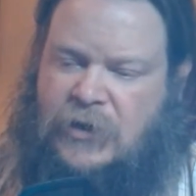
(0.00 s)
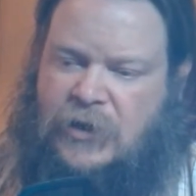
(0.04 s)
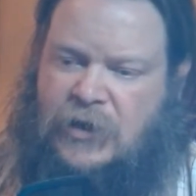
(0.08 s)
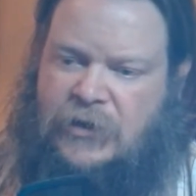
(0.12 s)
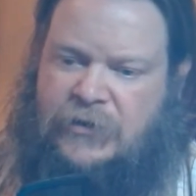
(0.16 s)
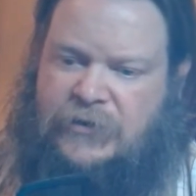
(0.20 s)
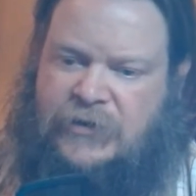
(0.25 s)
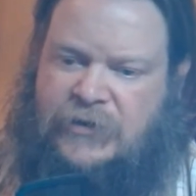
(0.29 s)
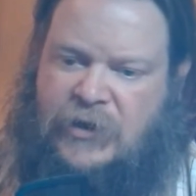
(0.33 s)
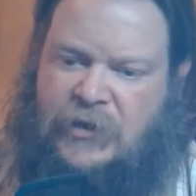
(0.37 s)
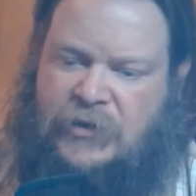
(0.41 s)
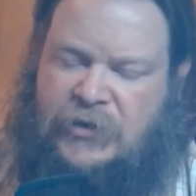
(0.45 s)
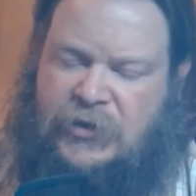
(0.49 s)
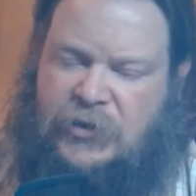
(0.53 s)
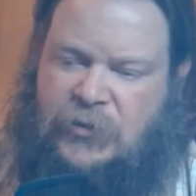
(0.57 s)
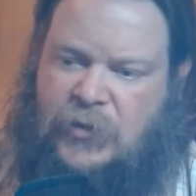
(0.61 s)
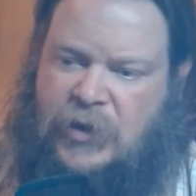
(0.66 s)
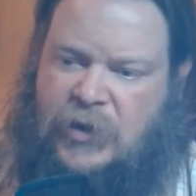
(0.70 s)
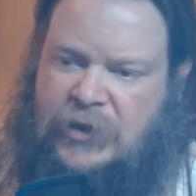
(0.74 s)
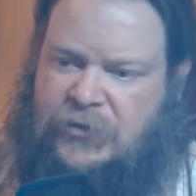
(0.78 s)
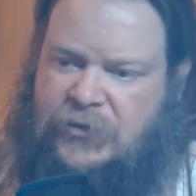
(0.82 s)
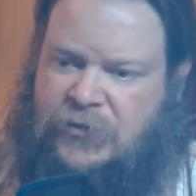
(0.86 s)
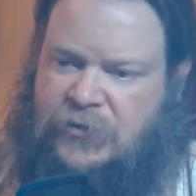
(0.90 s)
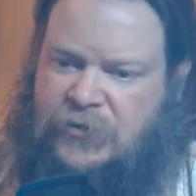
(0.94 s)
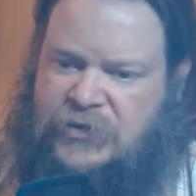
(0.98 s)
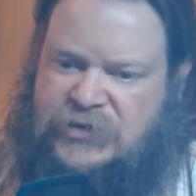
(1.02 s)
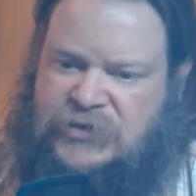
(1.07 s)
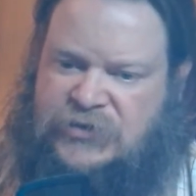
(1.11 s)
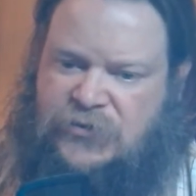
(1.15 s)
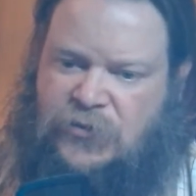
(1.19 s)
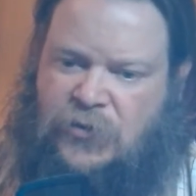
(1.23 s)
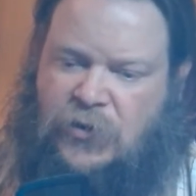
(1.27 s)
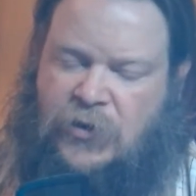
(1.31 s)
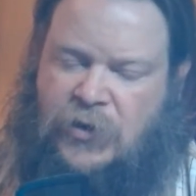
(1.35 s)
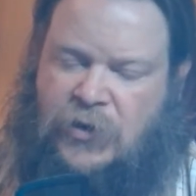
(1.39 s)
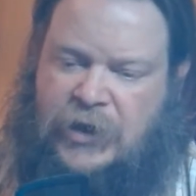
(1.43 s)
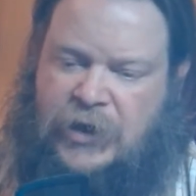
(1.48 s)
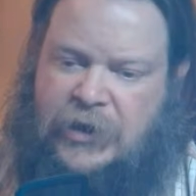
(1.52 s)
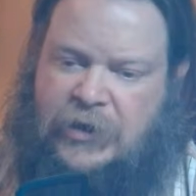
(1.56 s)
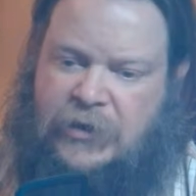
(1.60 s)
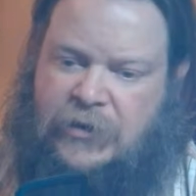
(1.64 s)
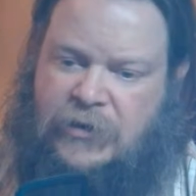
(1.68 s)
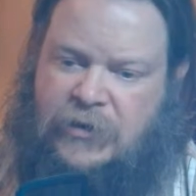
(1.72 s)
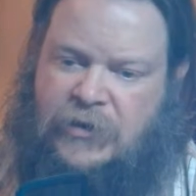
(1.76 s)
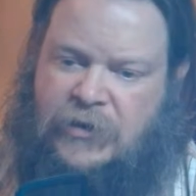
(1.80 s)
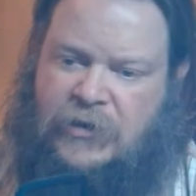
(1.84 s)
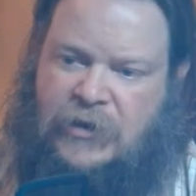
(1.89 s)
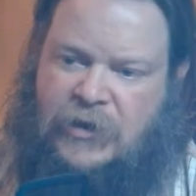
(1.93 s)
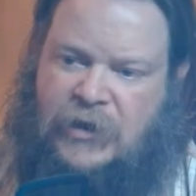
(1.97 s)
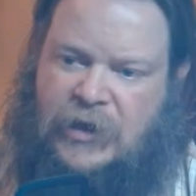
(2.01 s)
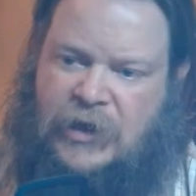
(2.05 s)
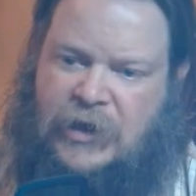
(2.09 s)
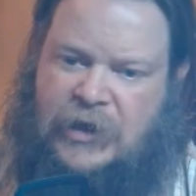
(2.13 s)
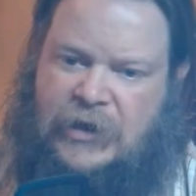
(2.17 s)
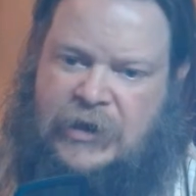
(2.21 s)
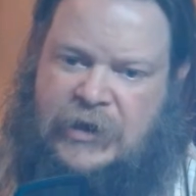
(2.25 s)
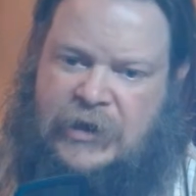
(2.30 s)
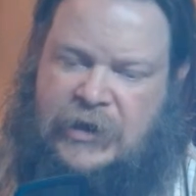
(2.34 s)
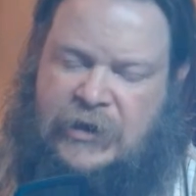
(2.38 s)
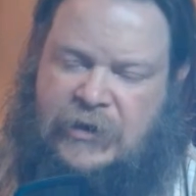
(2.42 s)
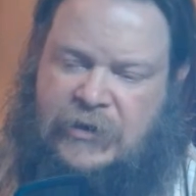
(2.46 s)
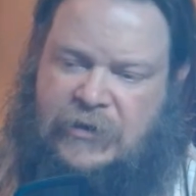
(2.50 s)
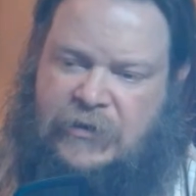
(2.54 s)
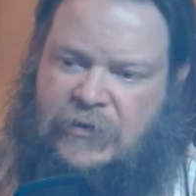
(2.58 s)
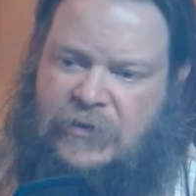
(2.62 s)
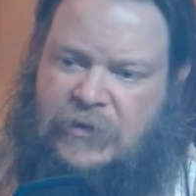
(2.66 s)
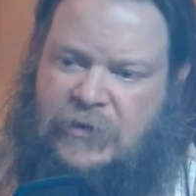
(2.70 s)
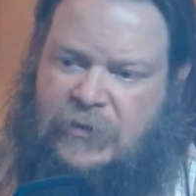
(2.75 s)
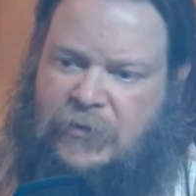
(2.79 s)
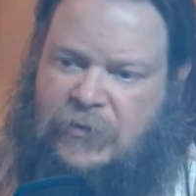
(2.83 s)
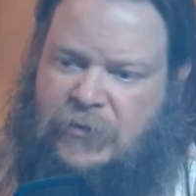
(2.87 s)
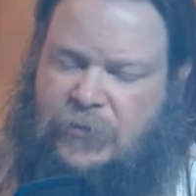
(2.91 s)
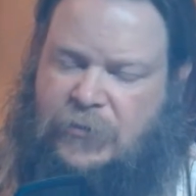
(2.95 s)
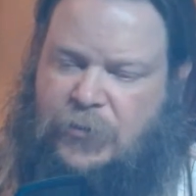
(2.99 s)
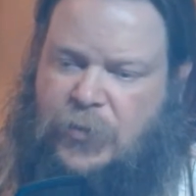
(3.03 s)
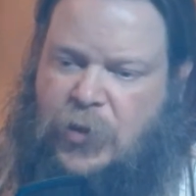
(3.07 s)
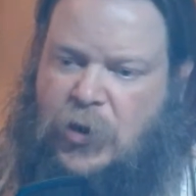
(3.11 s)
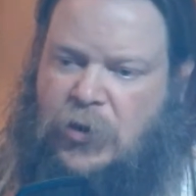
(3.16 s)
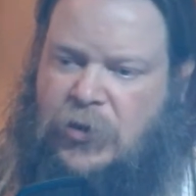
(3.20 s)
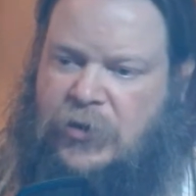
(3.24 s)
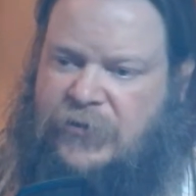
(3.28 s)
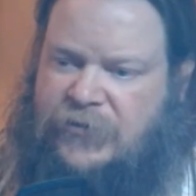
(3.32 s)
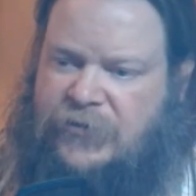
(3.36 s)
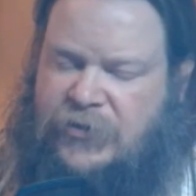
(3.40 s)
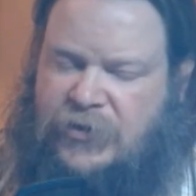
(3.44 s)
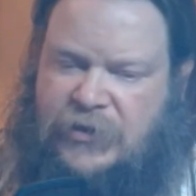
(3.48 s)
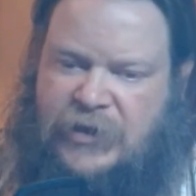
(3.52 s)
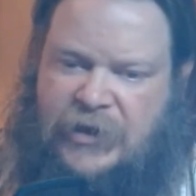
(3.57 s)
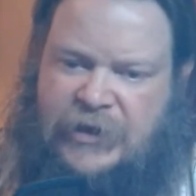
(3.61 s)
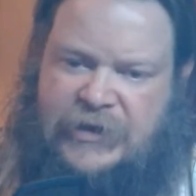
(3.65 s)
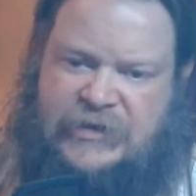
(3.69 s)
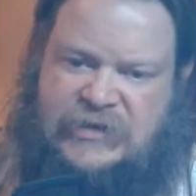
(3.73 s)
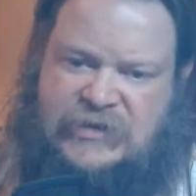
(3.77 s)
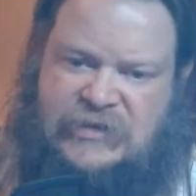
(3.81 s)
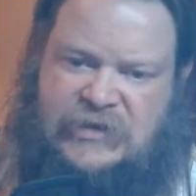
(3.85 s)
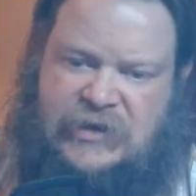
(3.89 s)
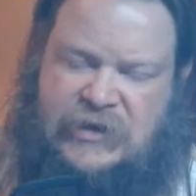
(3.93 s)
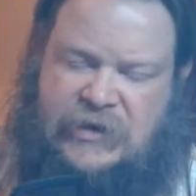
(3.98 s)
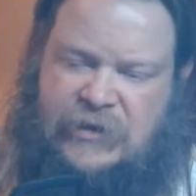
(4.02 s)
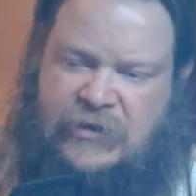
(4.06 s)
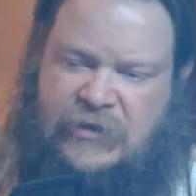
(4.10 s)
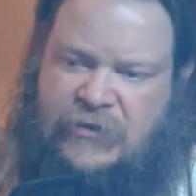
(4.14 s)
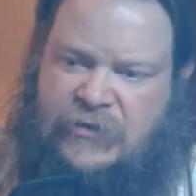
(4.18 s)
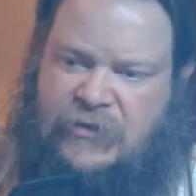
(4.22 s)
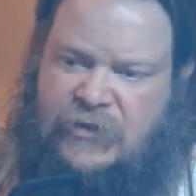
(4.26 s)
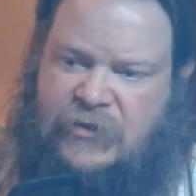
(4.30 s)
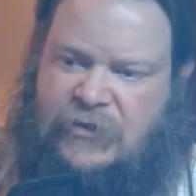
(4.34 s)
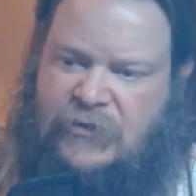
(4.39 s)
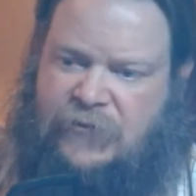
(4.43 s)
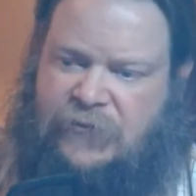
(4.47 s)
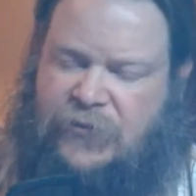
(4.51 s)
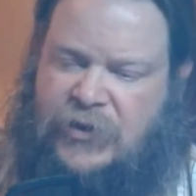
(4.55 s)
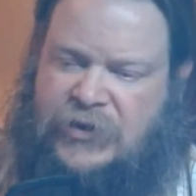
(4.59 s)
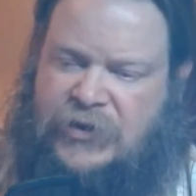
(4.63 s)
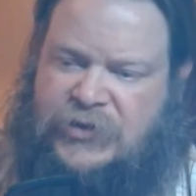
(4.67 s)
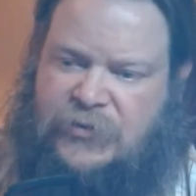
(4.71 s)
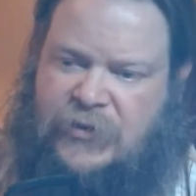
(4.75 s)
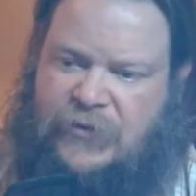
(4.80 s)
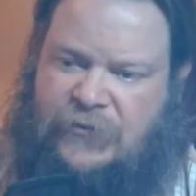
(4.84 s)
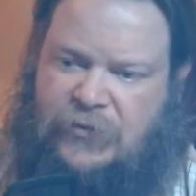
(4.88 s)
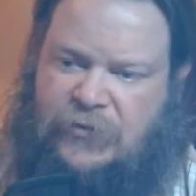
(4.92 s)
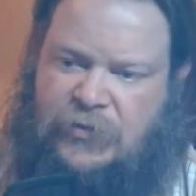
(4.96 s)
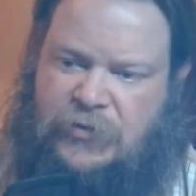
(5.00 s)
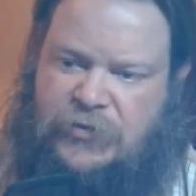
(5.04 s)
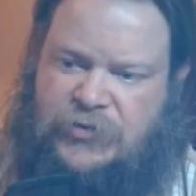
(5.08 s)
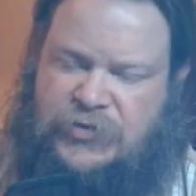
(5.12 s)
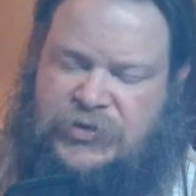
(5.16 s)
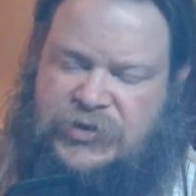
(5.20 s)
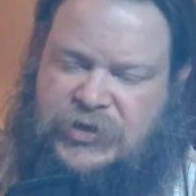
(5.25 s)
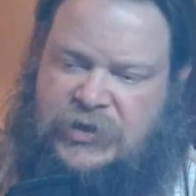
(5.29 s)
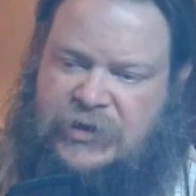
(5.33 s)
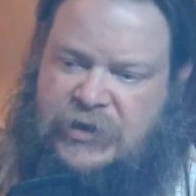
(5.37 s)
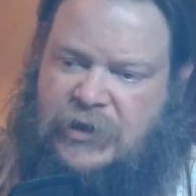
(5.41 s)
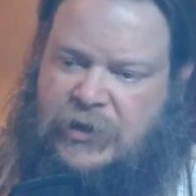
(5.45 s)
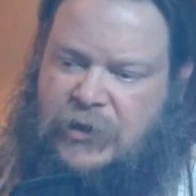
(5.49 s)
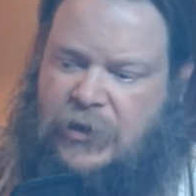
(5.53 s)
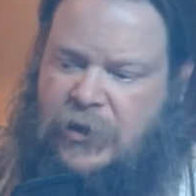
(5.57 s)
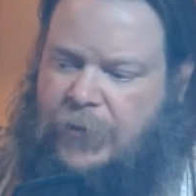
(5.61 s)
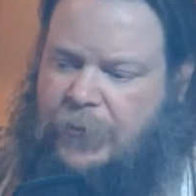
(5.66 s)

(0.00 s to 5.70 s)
attenuate or destroy any part of the legacy that the French Revolution